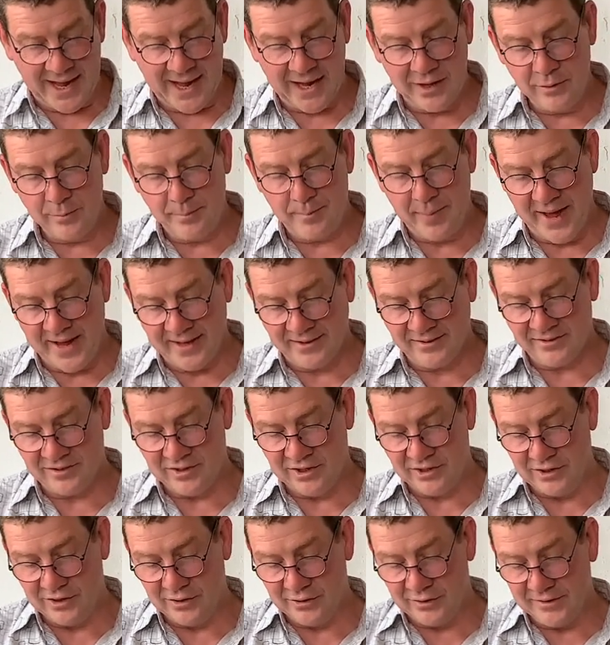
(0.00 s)
how
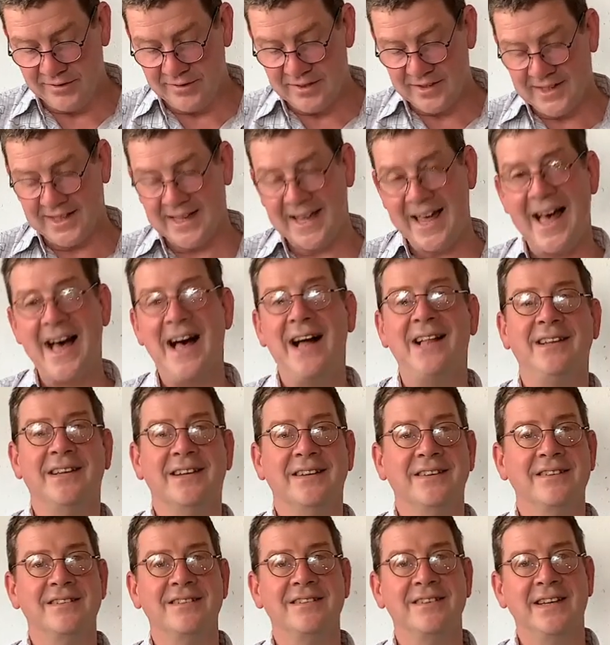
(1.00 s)
best to use
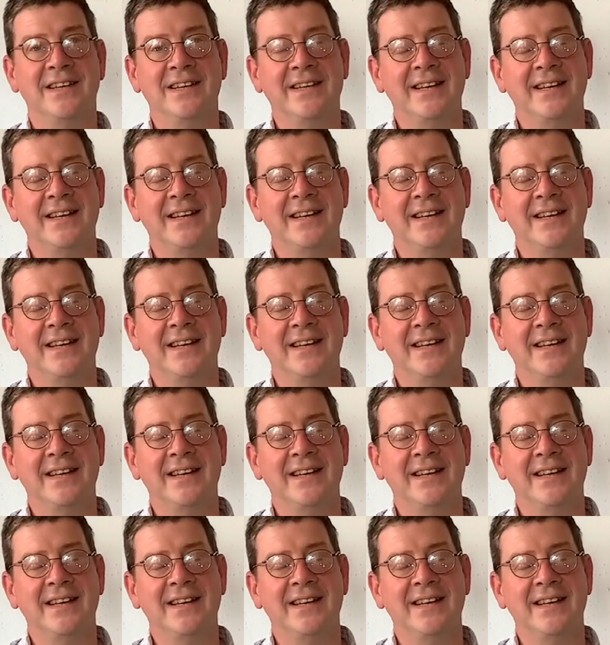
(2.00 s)
Callas